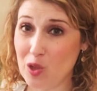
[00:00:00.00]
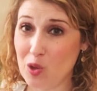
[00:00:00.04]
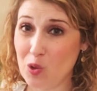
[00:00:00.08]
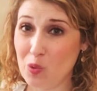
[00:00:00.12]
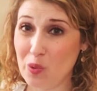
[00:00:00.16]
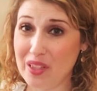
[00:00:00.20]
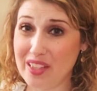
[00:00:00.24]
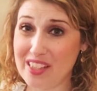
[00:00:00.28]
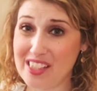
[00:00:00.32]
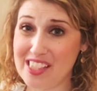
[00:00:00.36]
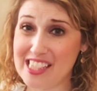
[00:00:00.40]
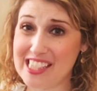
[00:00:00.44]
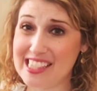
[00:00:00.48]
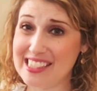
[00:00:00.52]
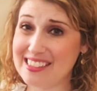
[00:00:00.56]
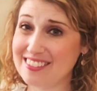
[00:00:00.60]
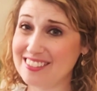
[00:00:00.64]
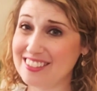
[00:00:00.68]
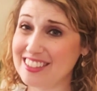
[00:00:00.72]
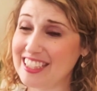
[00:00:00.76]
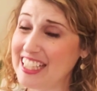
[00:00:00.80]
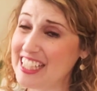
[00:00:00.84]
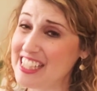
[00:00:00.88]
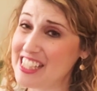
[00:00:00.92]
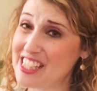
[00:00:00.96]
which
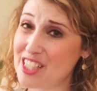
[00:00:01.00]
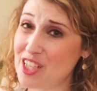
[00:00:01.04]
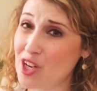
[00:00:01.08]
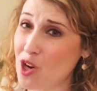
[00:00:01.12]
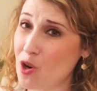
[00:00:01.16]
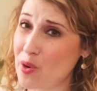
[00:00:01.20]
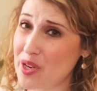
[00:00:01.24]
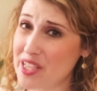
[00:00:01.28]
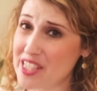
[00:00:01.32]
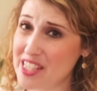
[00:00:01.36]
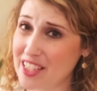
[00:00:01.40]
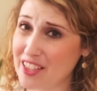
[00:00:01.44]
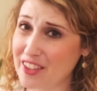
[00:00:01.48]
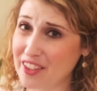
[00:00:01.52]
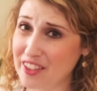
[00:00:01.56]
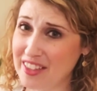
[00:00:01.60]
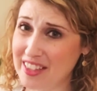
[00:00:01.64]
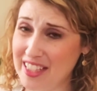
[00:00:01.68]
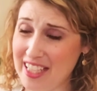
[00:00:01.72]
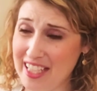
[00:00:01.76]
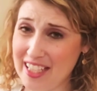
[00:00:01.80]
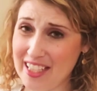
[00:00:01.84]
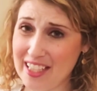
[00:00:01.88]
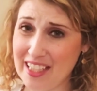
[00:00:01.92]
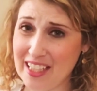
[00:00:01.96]
isn't always a good
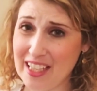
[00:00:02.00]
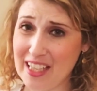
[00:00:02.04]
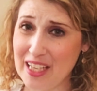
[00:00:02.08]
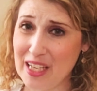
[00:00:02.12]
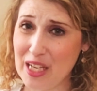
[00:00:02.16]
thing,